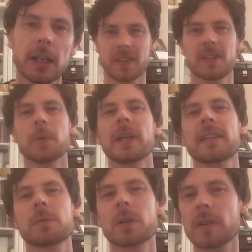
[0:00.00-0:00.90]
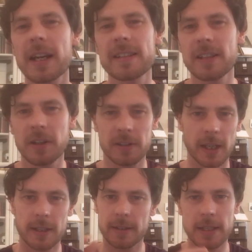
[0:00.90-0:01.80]
So we get some crazy notes
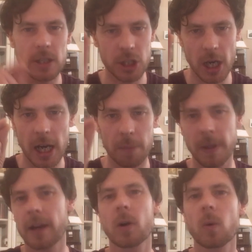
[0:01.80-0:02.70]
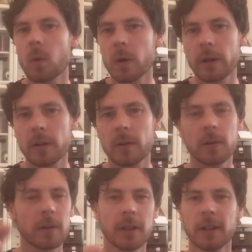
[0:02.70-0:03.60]
like C sharp and a quarter or